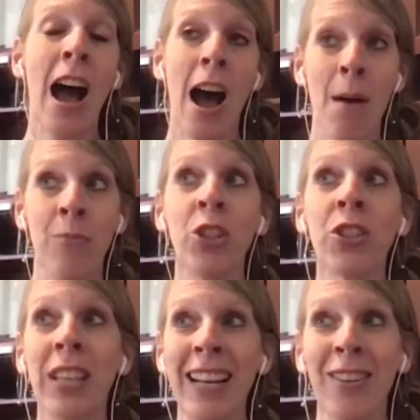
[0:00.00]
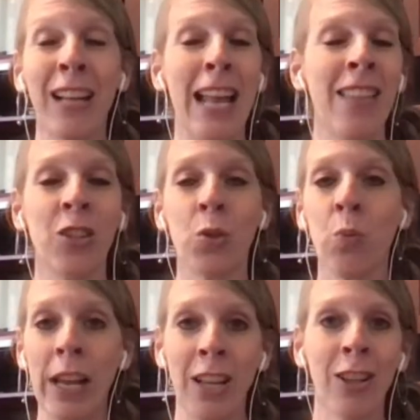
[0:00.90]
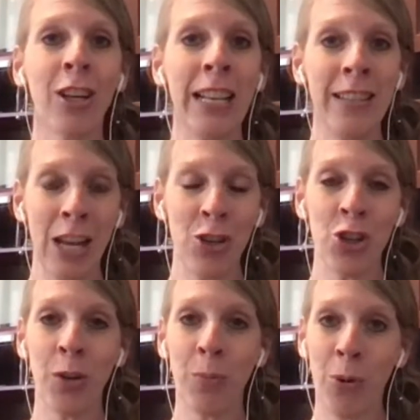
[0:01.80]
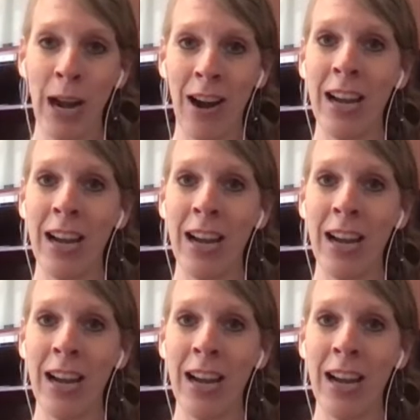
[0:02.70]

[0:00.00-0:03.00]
um, just kind of this regular intentional prayer.